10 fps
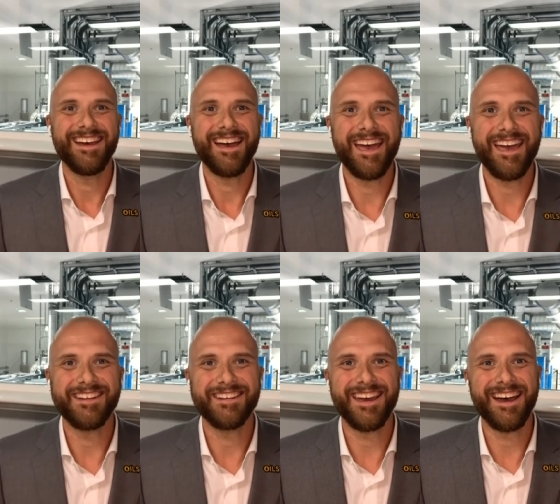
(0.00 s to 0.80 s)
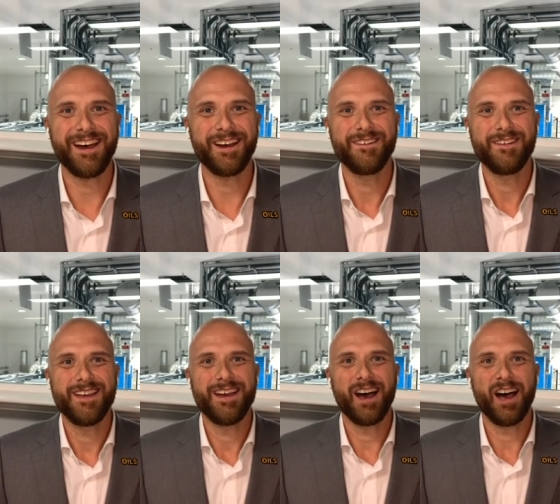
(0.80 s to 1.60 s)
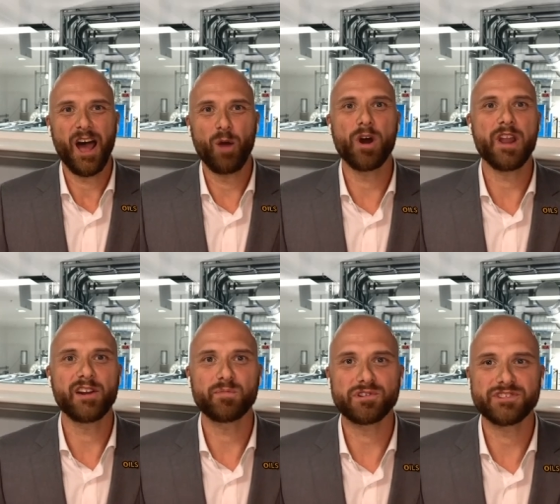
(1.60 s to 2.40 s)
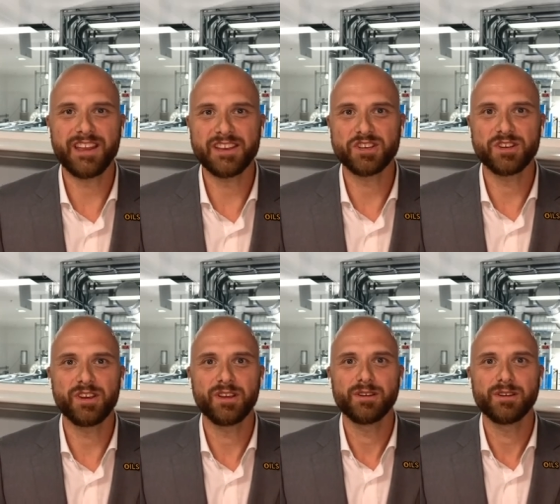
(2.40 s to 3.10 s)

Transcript: and uh, uh a 100% issued